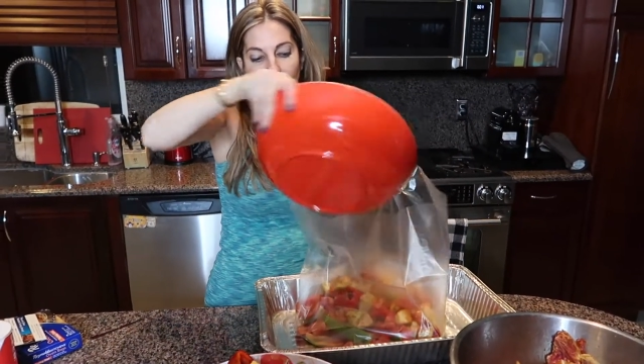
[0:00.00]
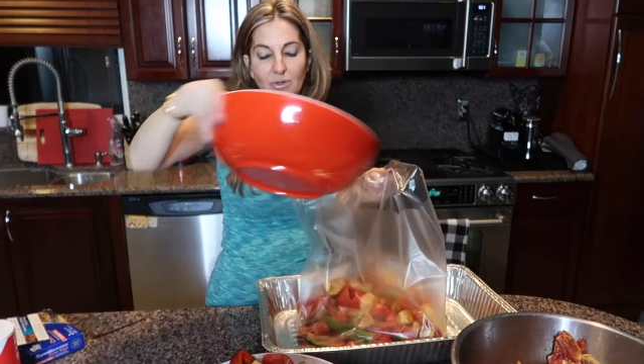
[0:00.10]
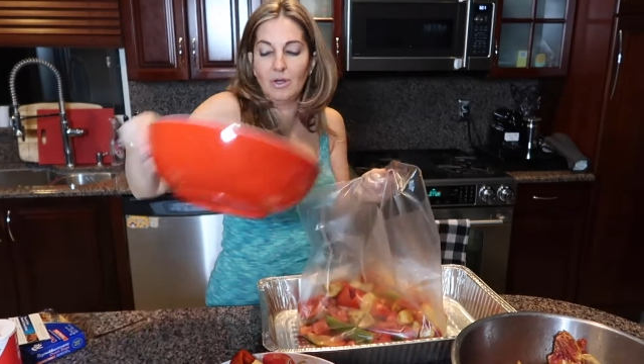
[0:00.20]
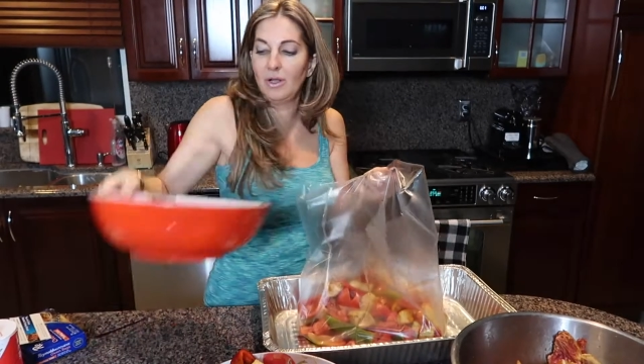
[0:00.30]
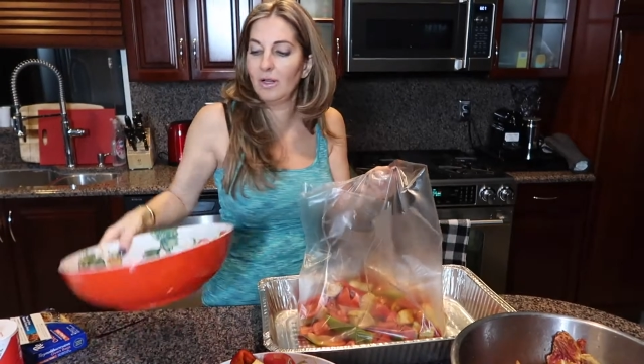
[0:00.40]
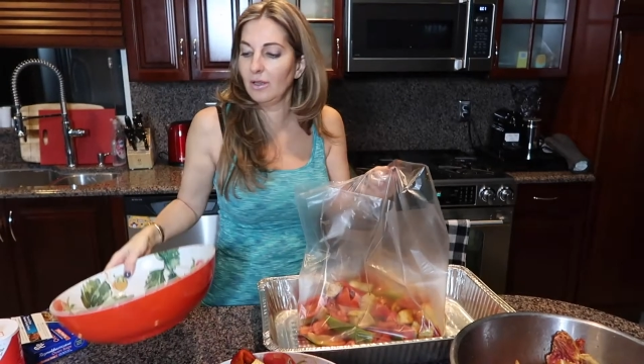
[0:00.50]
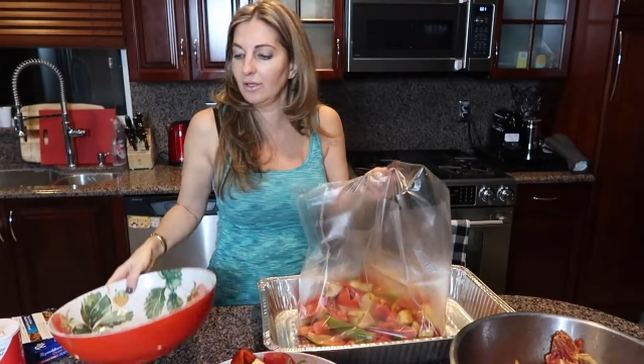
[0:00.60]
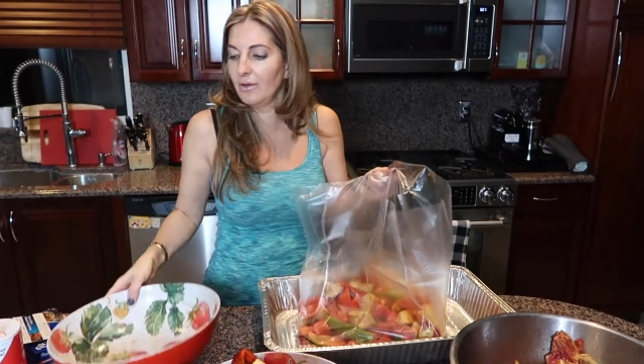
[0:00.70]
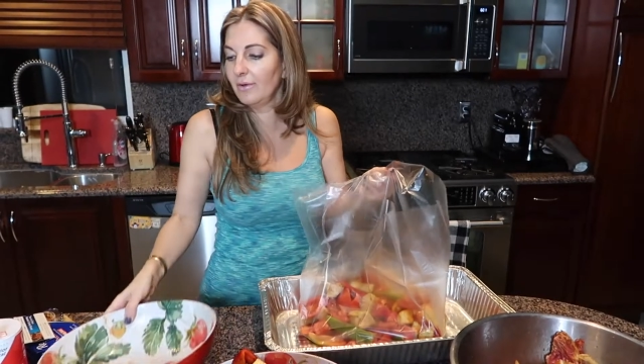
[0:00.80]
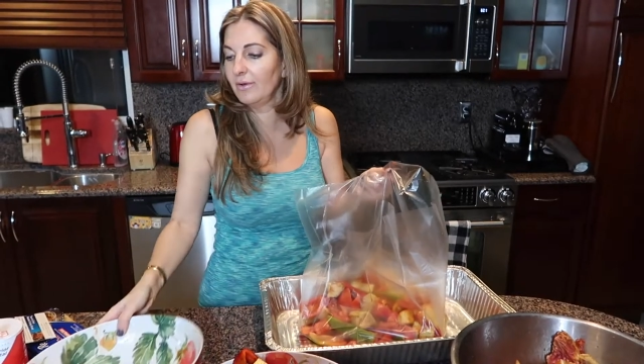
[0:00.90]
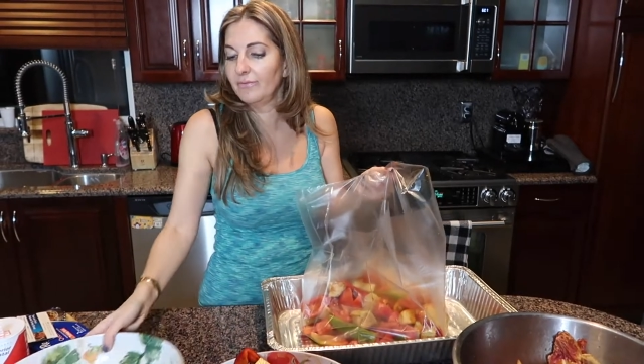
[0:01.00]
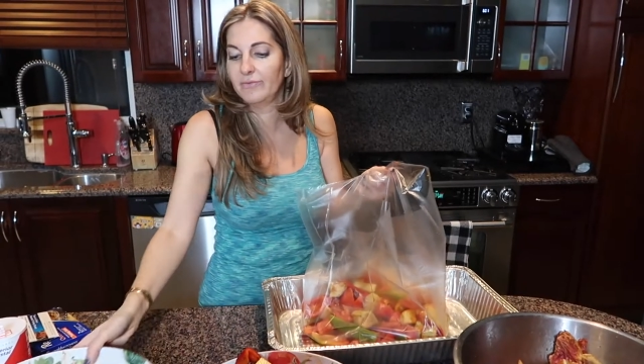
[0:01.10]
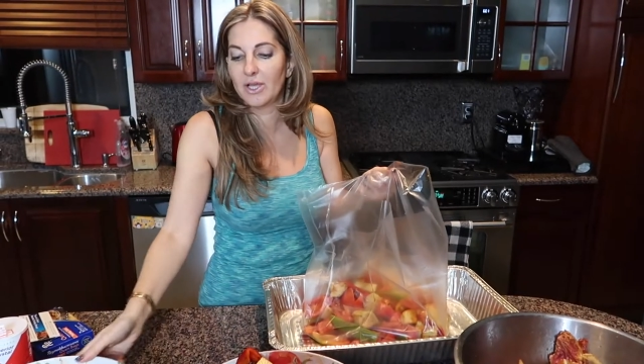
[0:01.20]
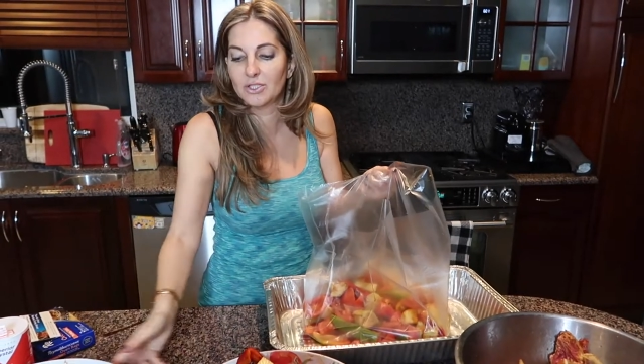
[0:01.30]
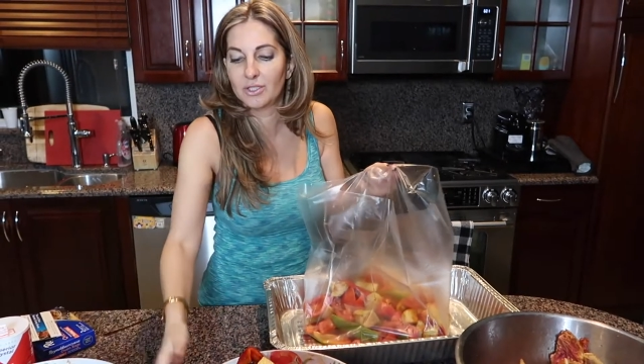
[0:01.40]
all your
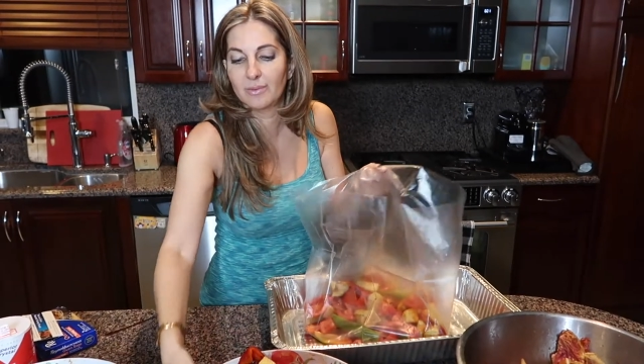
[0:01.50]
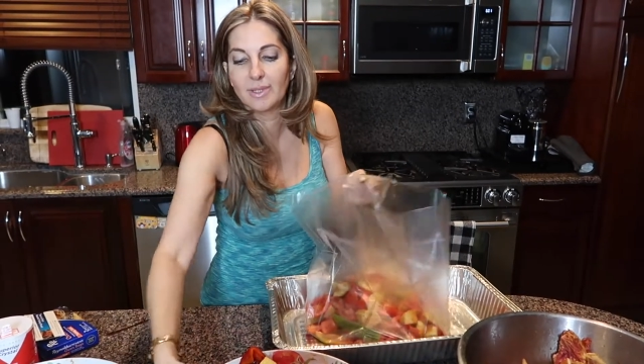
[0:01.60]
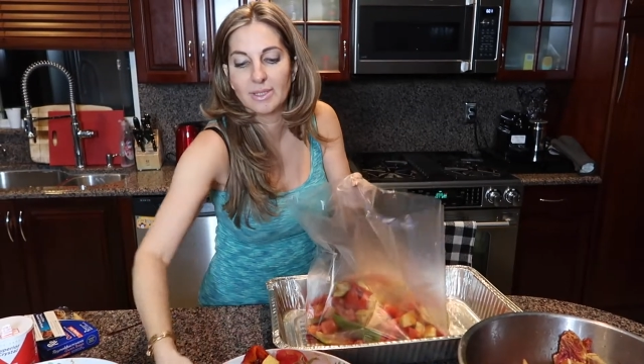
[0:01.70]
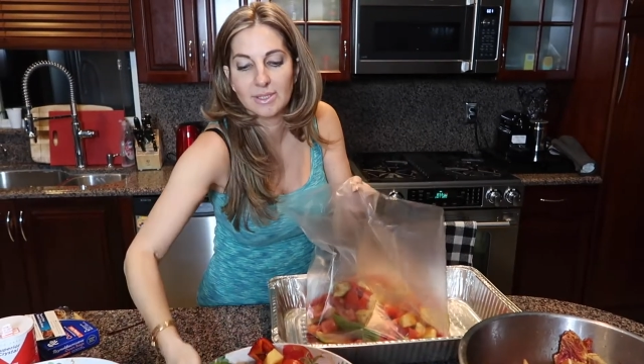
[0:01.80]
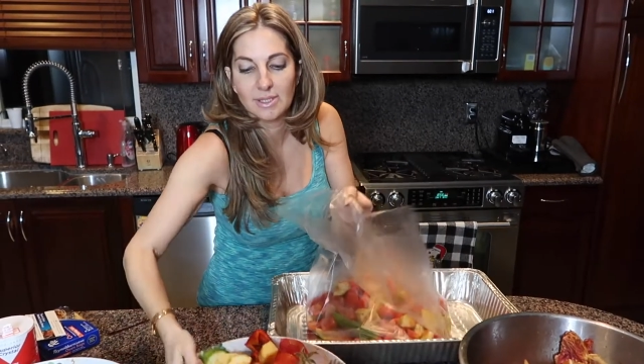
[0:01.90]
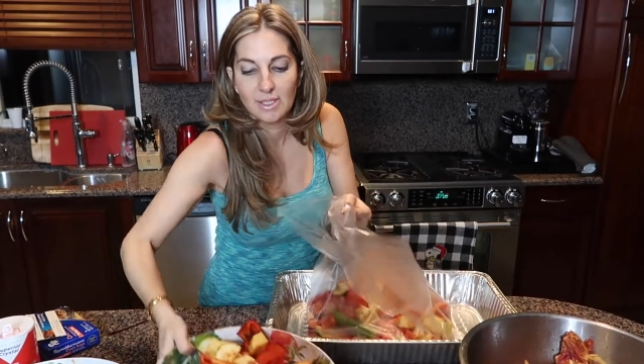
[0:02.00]
vegetables